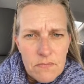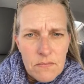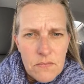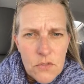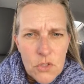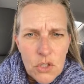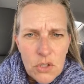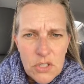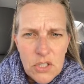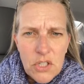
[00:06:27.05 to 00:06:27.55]

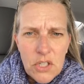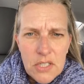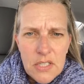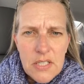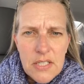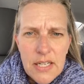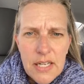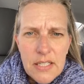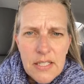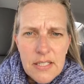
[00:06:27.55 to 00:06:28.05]
So it's good to
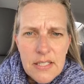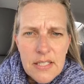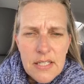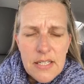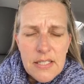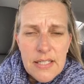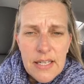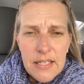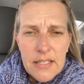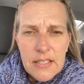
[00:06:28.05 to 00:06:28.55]

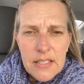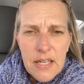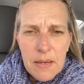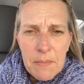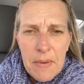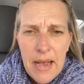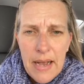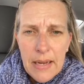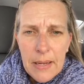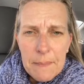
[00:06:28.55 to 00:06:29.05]
take a step
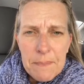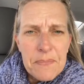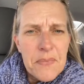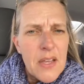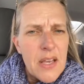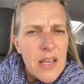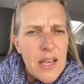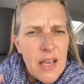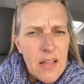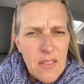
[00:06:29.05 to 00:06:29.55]
back.
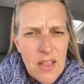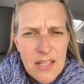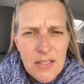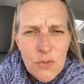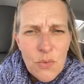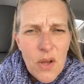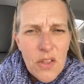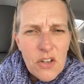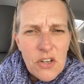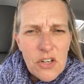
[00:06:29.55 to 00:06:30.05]
And that's
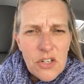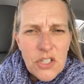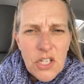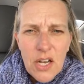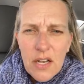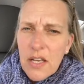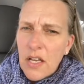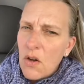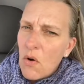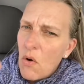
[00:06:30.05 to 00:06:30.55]
whether you're
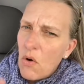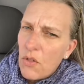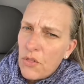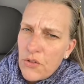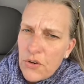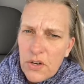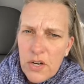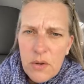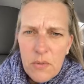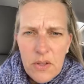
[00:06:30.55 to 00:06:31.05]
talking
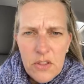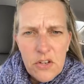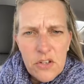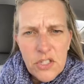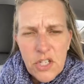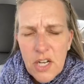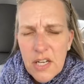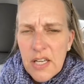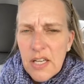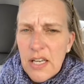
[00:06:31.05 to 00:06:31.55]
Whole30, whether you're
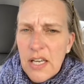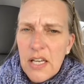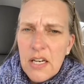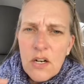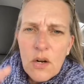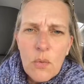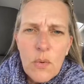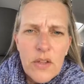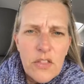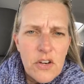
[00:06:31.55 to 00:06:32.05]
talking keto,
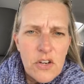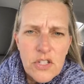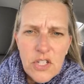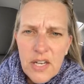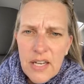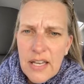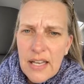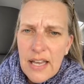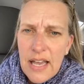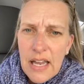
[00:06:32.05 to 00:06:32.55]
whether you're
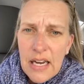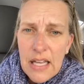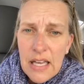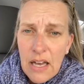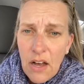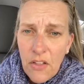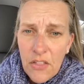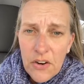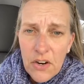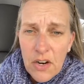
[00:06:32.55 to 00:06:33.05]
talking any
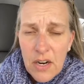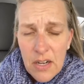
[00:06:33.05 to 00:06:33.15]
other